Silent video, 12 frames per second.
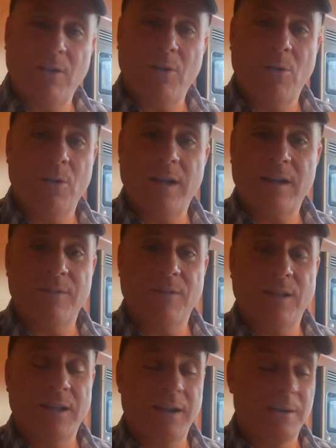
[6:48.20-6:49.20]
whole heck of a
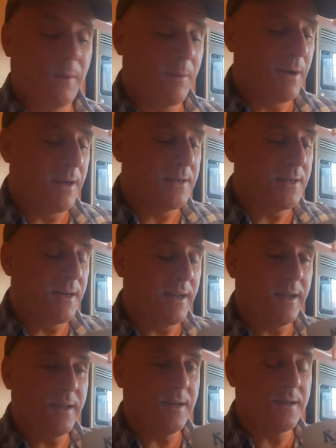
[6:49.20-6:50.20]
lot on my mind today.
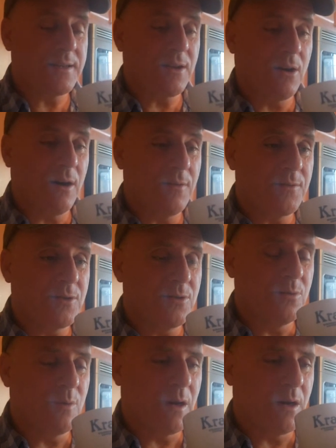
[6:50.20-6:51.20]
It is off to
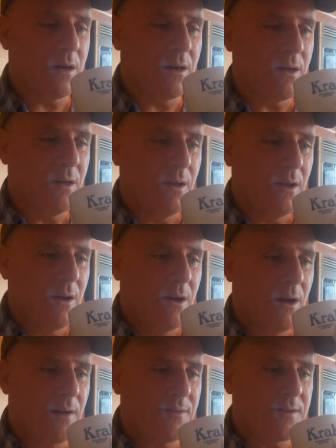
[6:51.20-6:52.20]

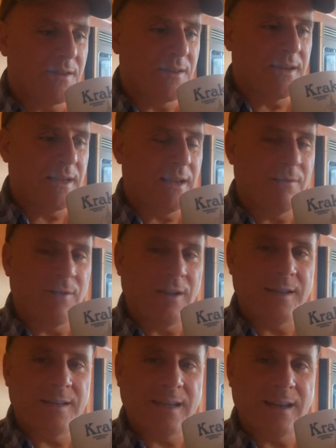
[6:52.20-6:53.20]
the
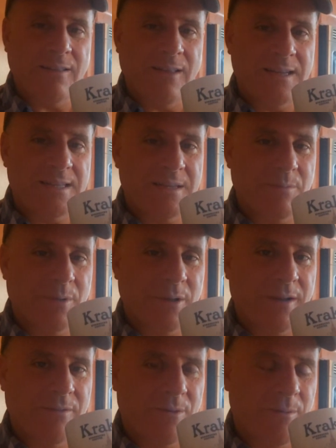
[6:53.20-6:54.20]
DMV to get a license
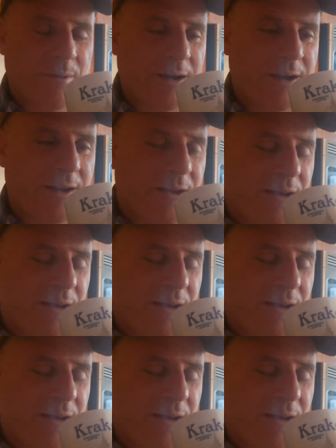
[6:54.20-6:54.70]
plate for my